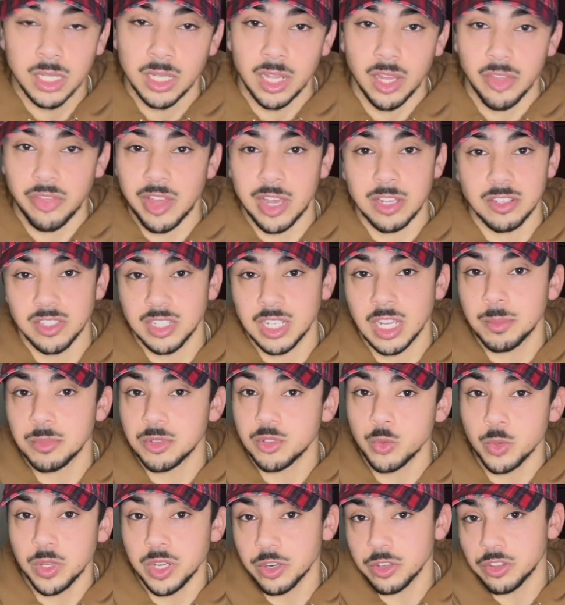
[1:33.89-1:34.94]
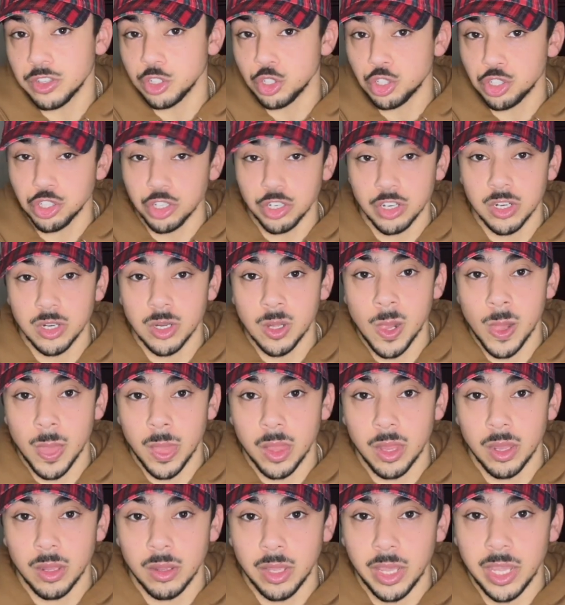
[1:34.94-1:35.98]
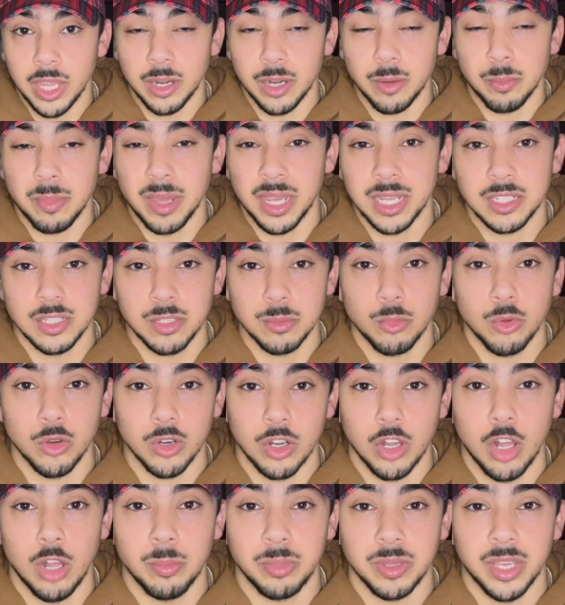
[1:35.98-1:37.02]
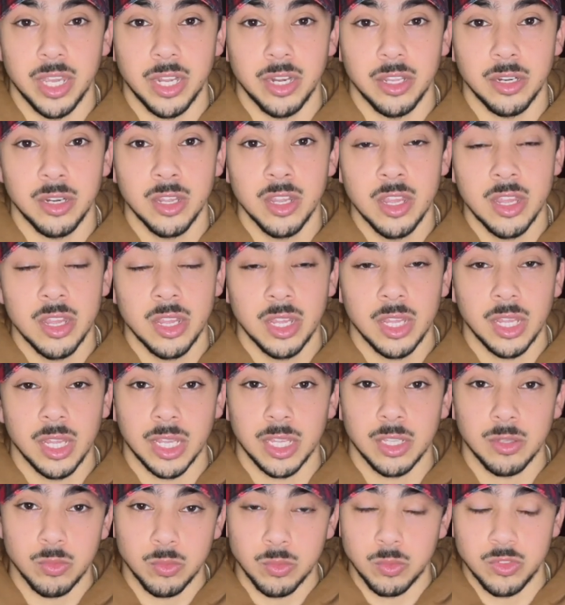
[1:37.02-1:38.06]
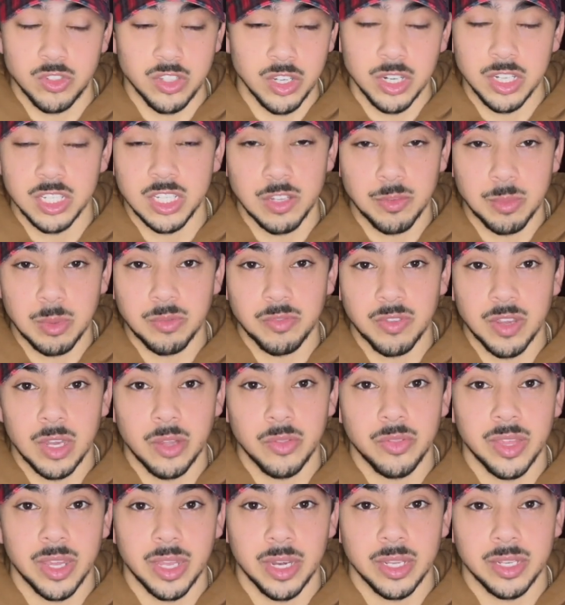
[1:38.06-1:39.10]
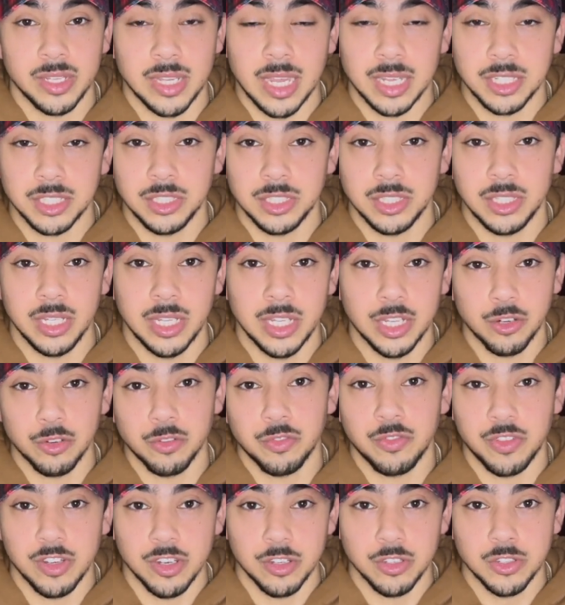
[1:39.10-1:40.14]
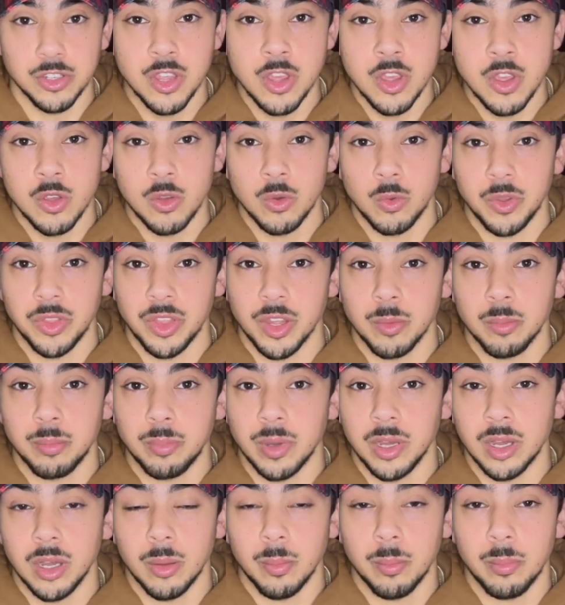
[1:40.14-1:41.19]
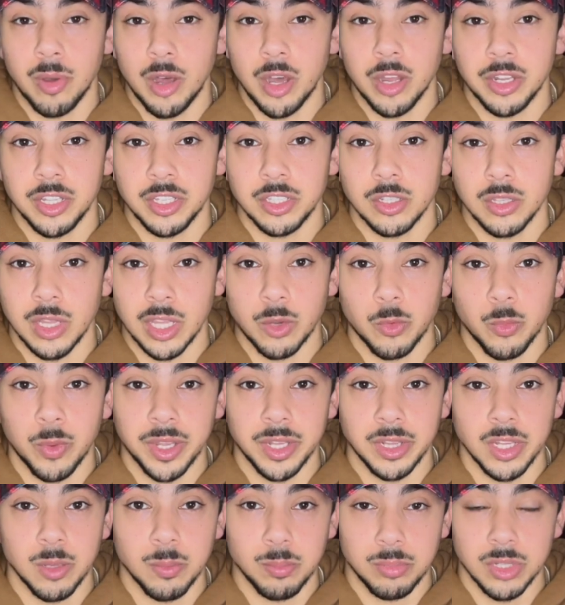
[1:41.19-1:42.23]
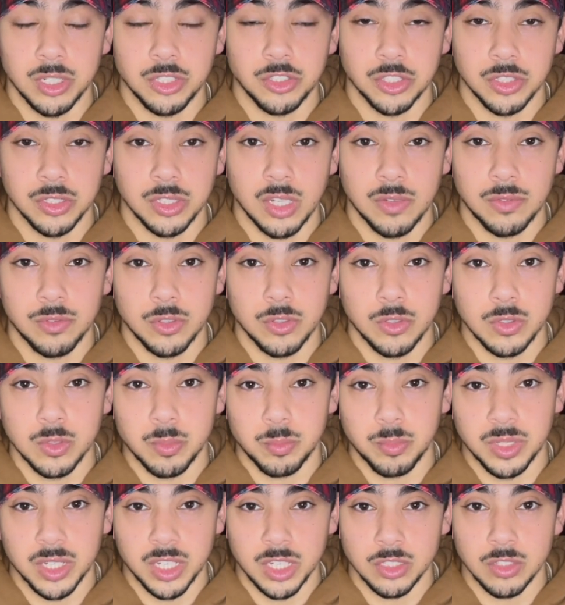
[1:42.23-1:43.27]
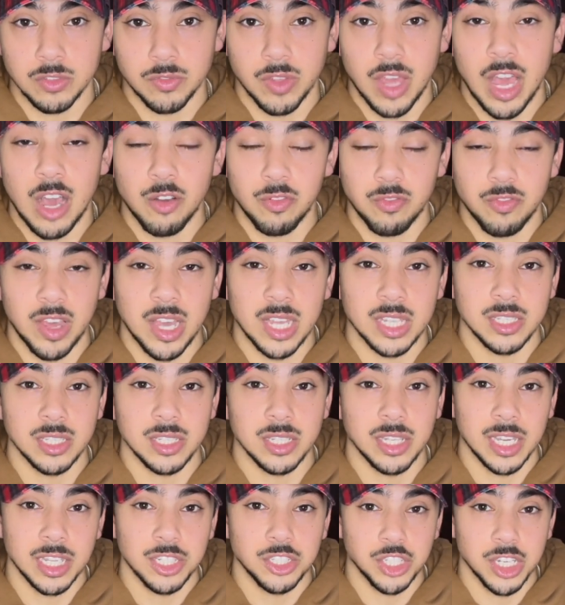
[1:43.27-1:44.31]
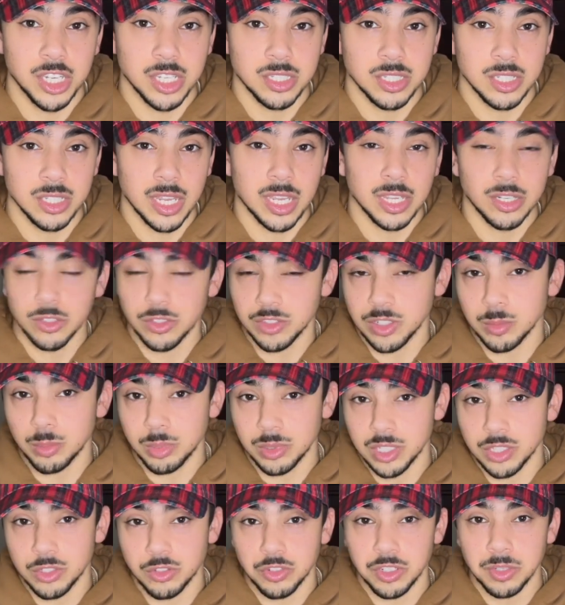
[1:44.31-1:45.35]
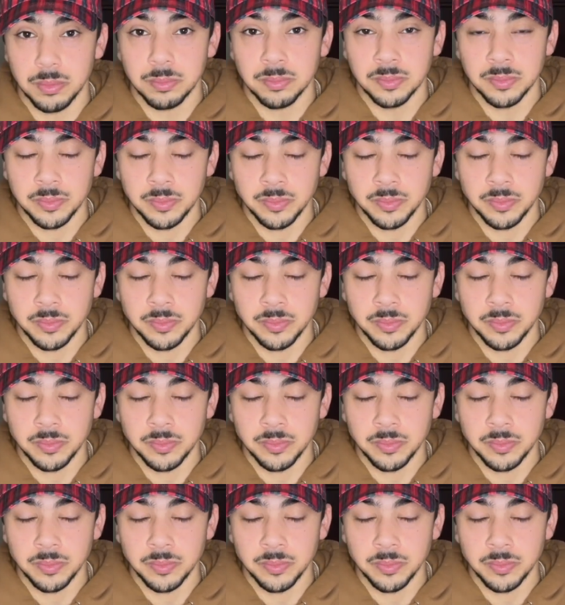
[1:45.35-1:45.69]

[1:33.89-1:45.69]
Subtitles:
1,000 times sweeter than sugar, and it makes it more complicated. Like, studies have been found that it actually interferes with our body to like regulate blood sugar levels because of how fast it digests and enters our bloodstream.